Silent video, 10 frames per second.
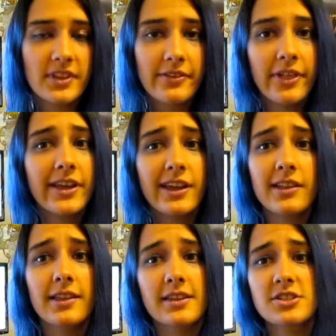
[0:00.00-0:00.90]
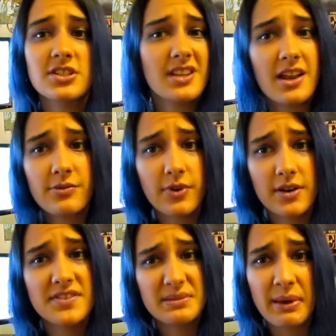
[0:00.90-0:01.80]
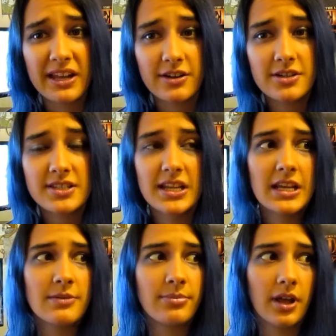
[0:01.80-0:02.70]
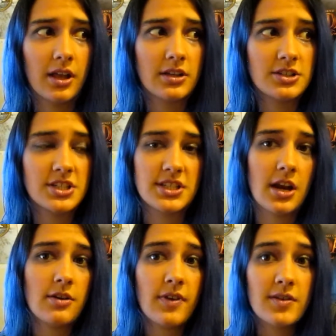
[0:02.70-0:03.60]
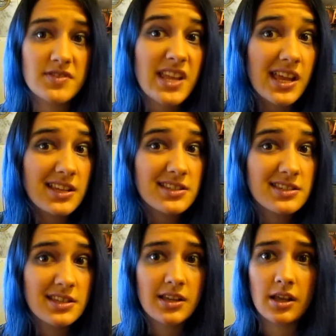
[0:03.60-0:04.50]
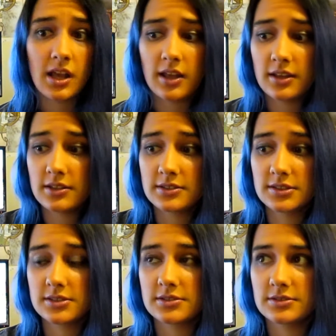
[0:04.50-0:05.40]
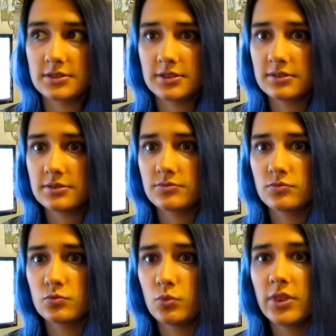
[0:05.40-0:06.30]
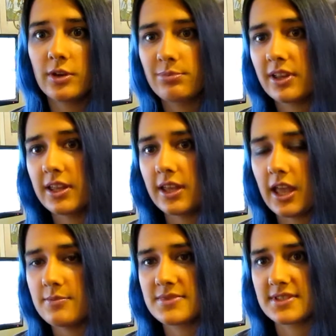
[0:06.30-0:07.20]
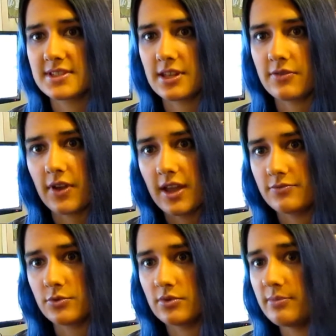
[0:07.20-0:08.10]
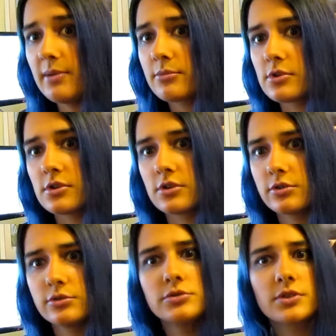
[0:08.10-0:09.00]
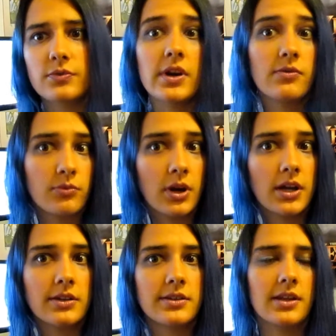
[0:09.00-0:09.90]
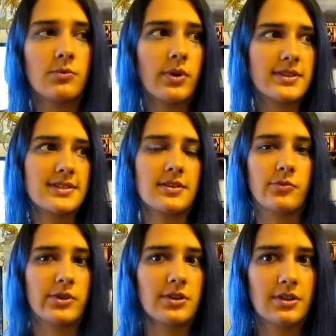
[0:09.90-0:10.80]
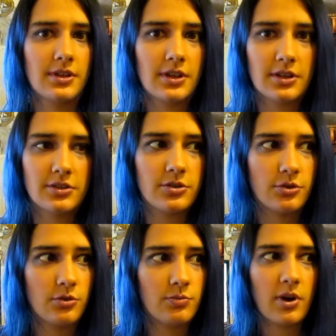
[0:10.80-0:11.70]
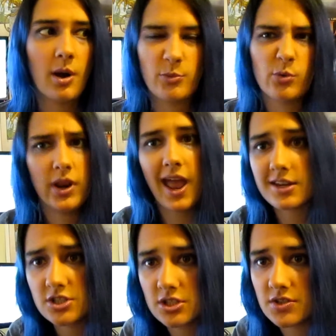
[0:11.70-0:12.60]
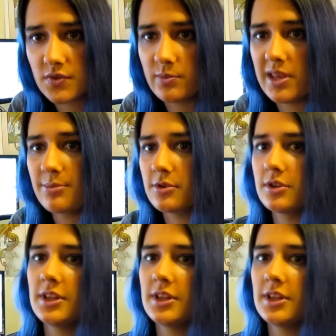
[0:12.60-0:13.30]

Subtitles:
Like Ellie, she's not afraid of spiders, but she's terrified of snakes. And when they're playing games and stuff, I have to remember who's afraid of what, and what's going to prompt reactions from people.